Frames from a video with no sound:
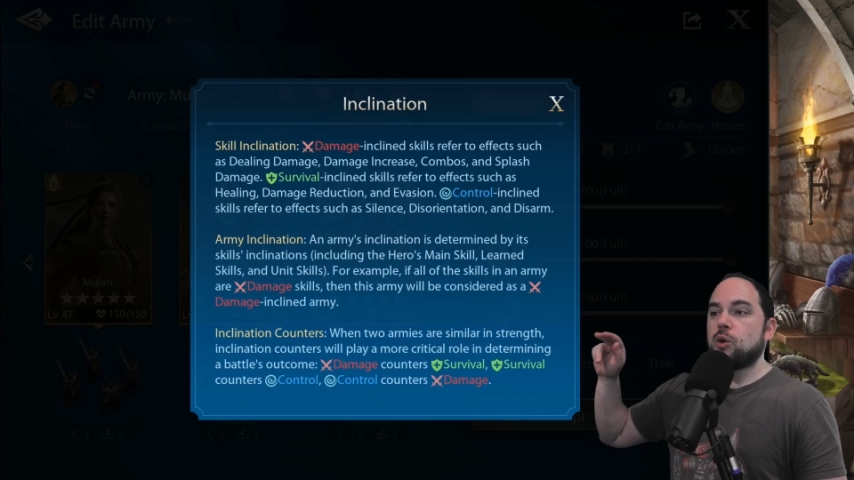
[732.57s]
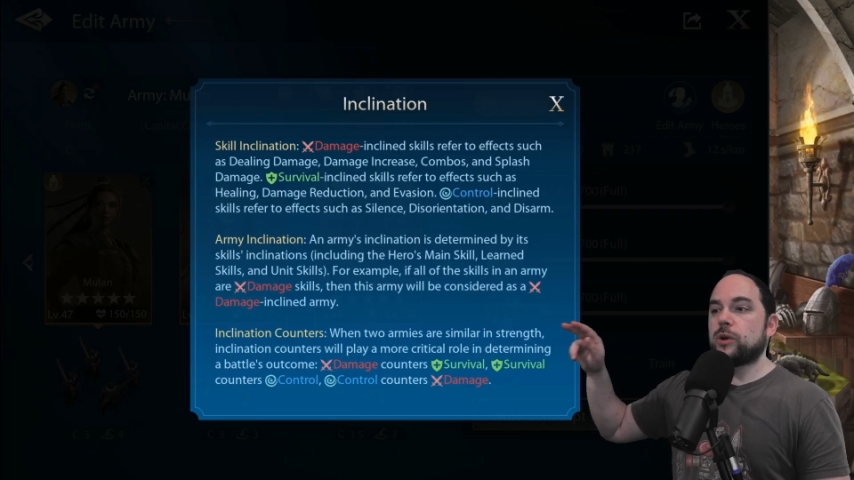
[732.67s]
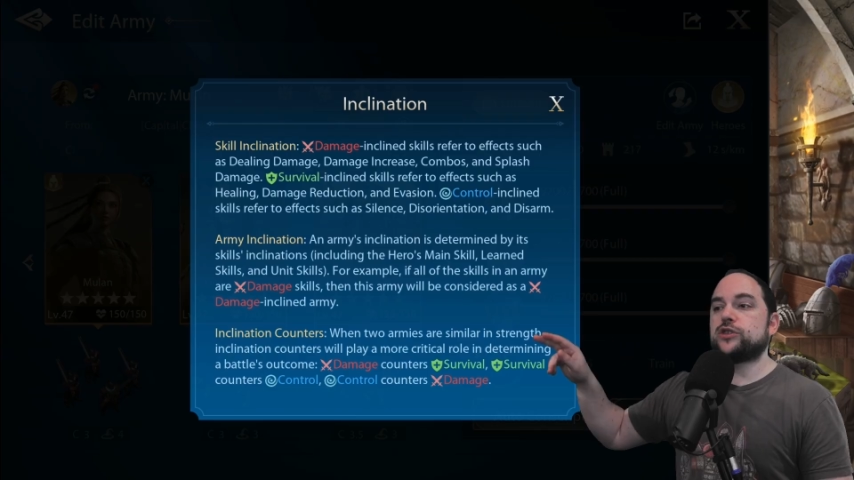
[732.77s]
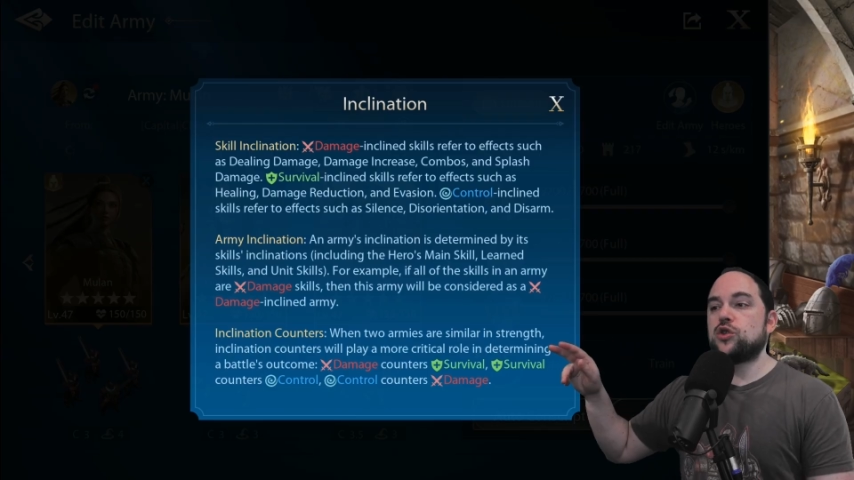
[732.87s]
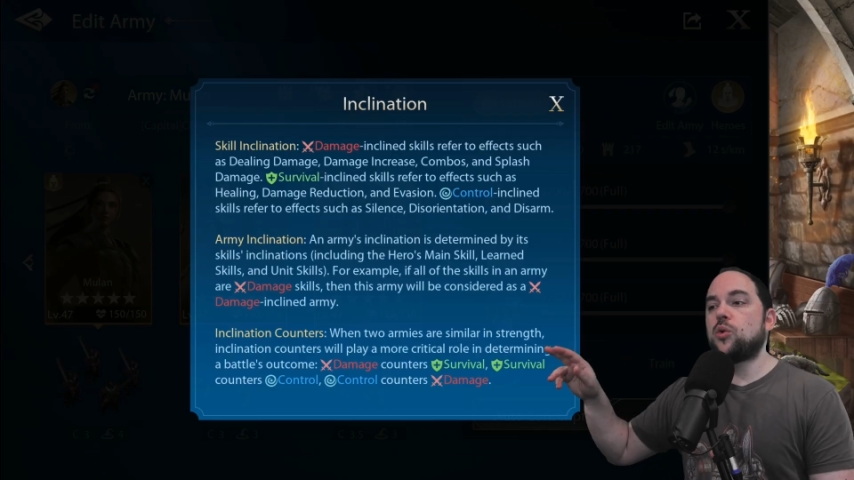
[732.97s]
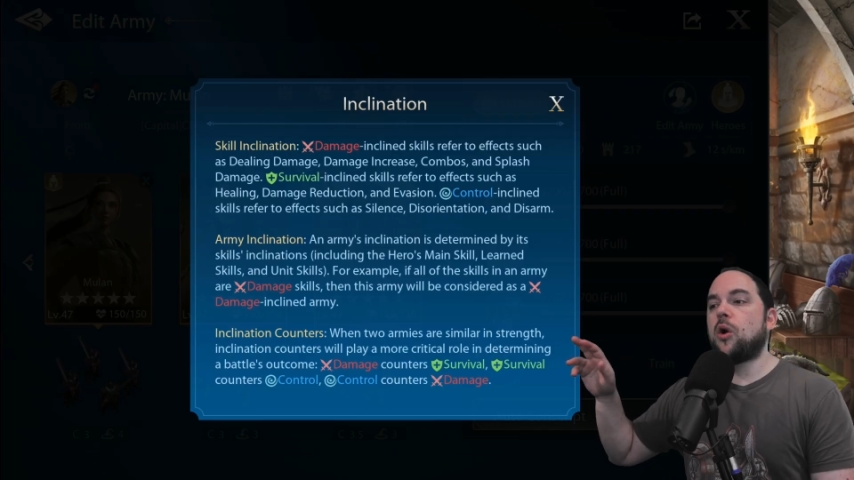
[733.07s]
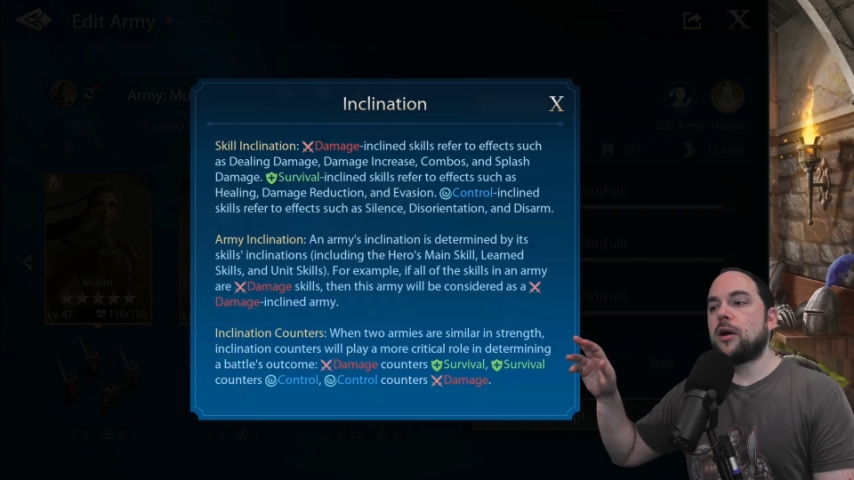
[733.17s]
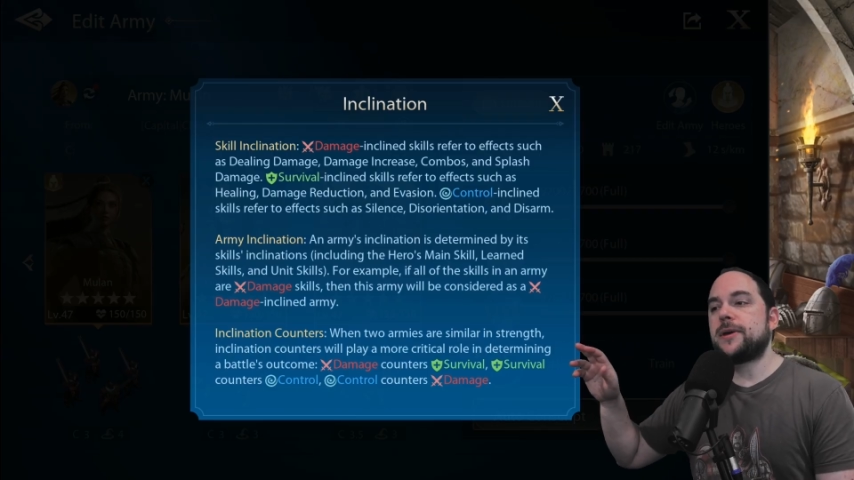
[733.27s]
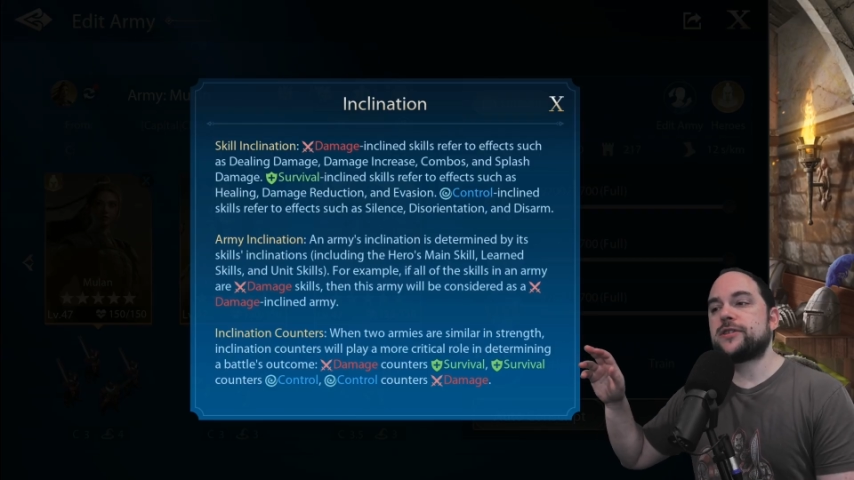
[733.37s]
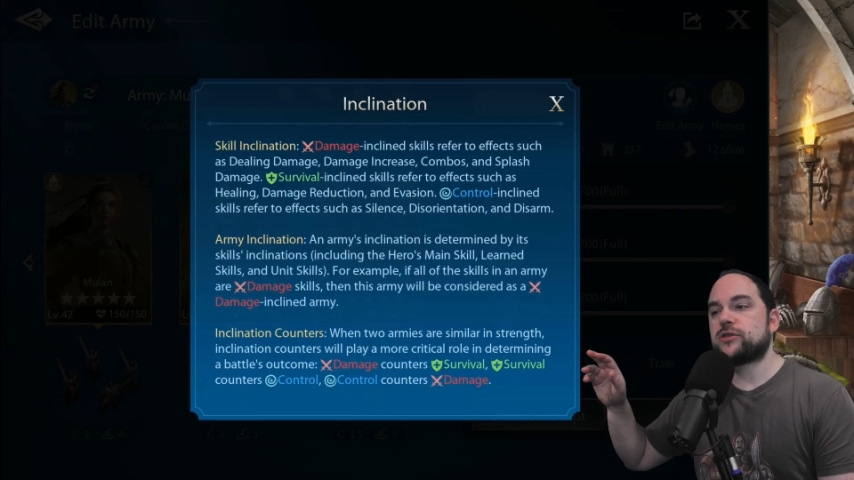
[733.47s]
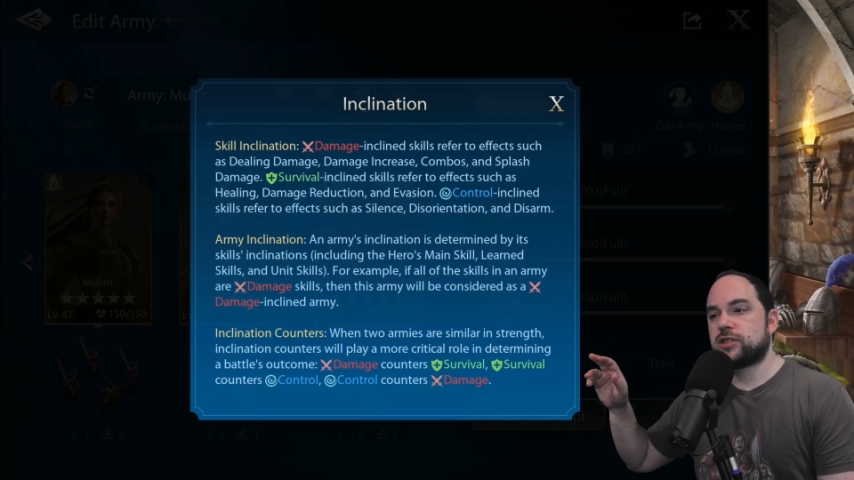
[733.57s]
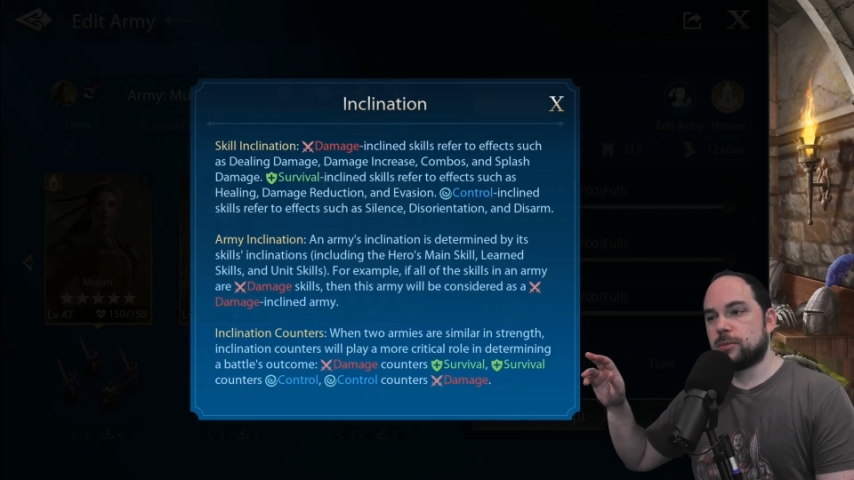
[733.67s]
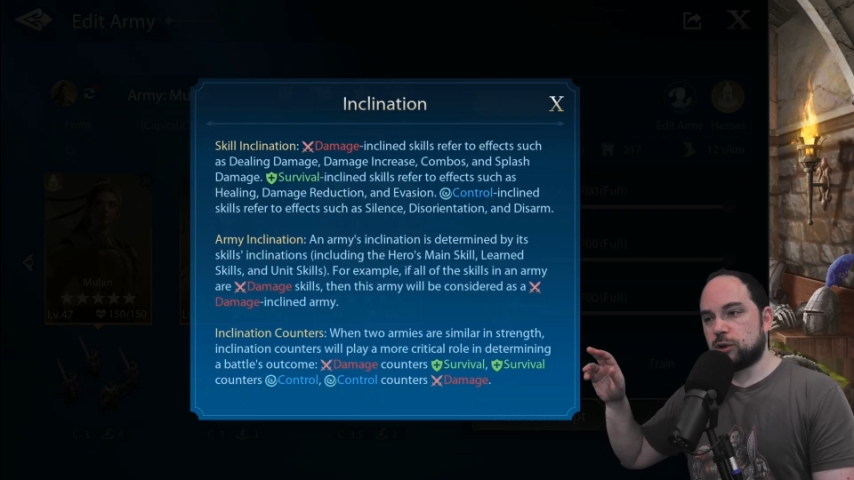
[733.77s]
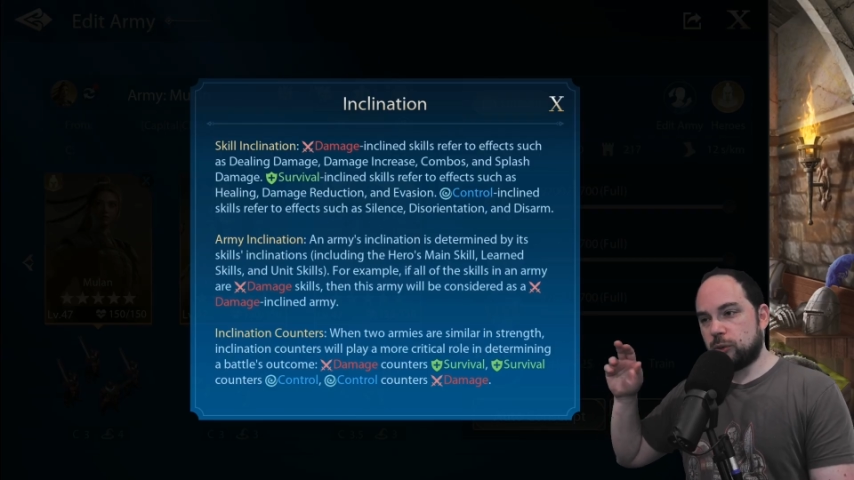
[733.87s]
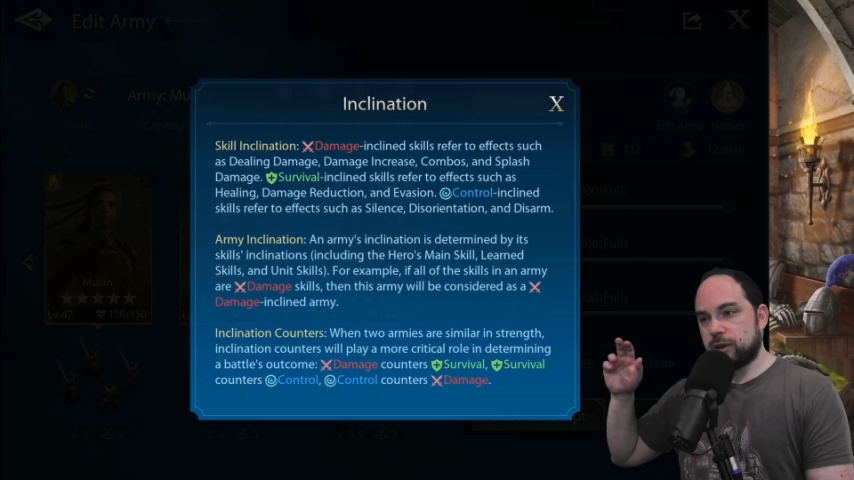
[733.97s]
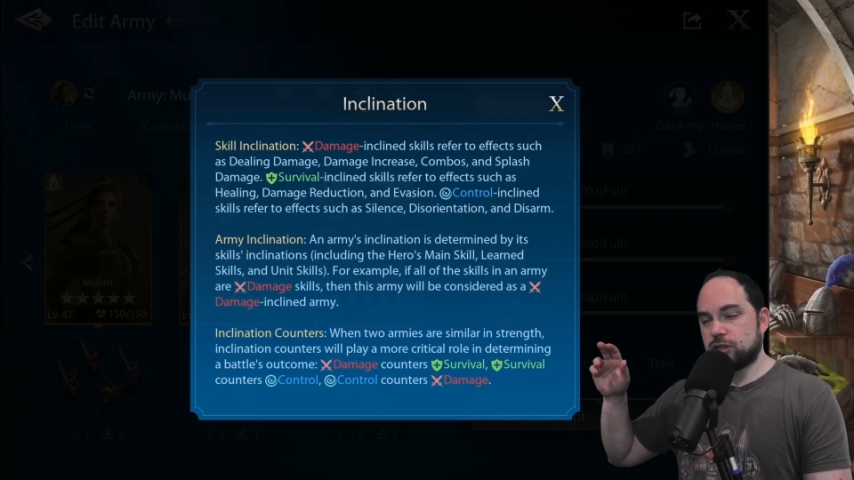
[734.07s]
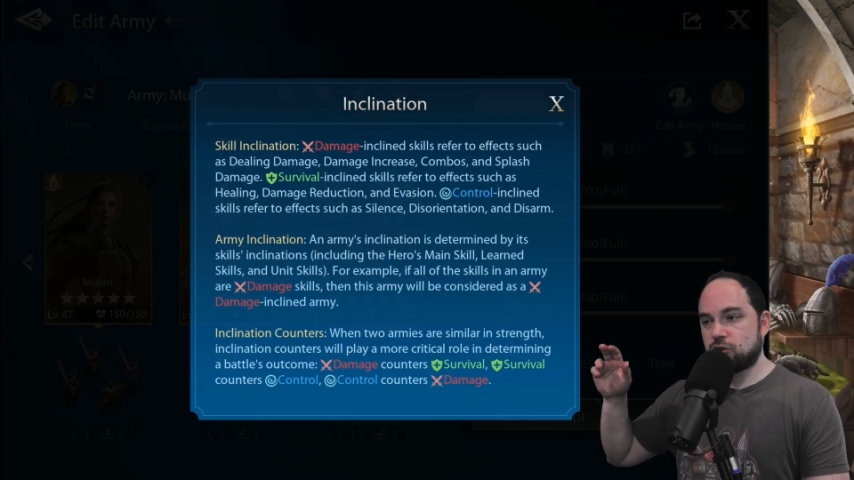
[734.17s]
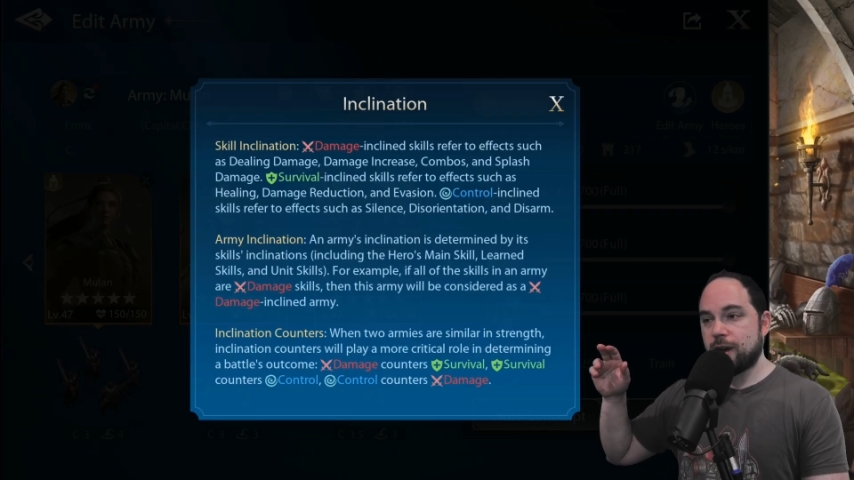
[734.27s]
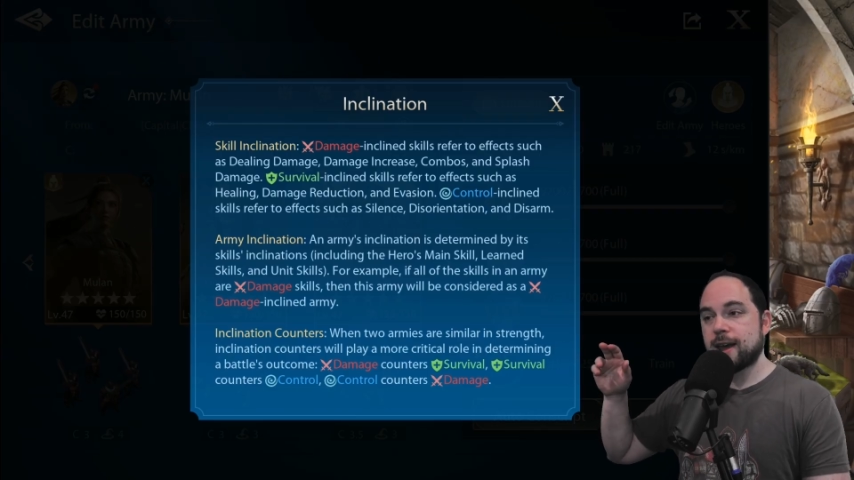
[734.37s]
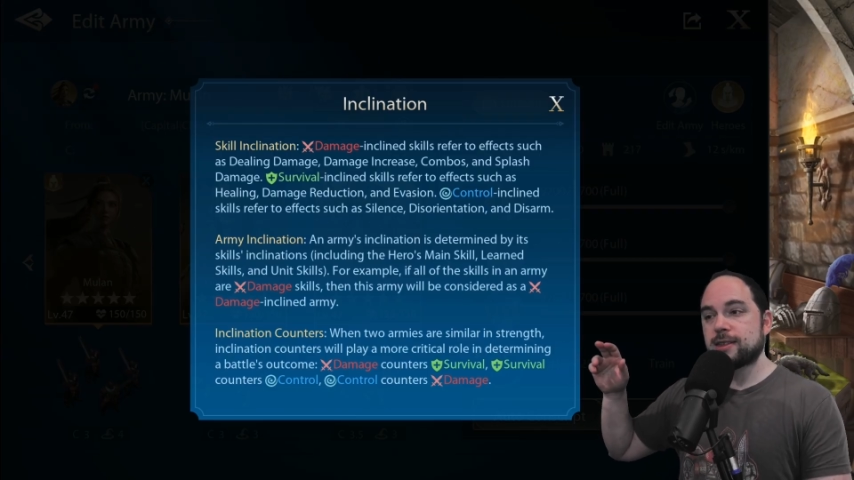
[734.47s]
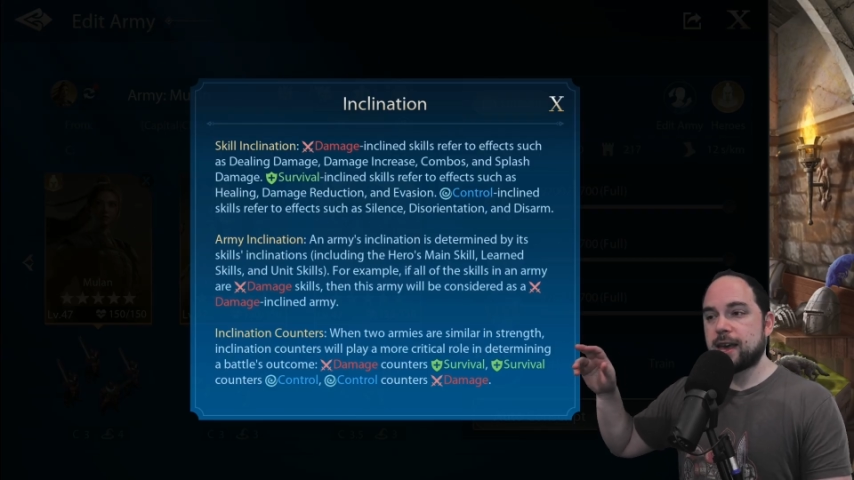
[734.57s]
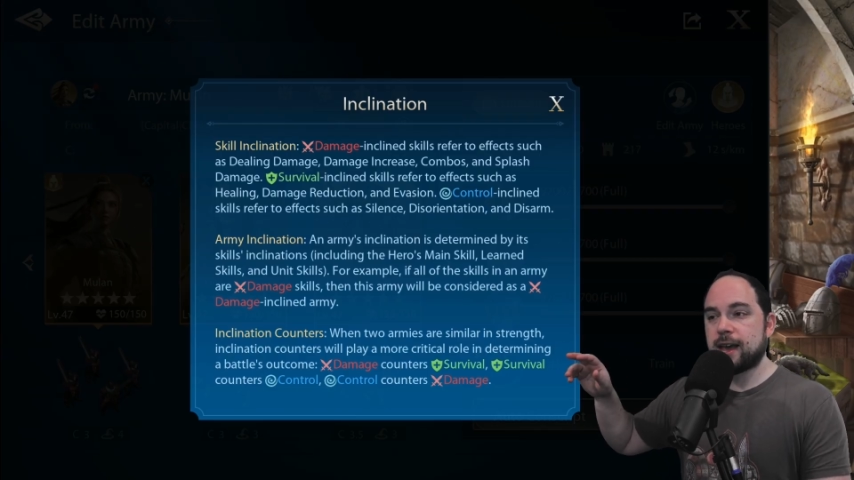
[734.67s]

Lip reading: When 2 armies are similar in strength,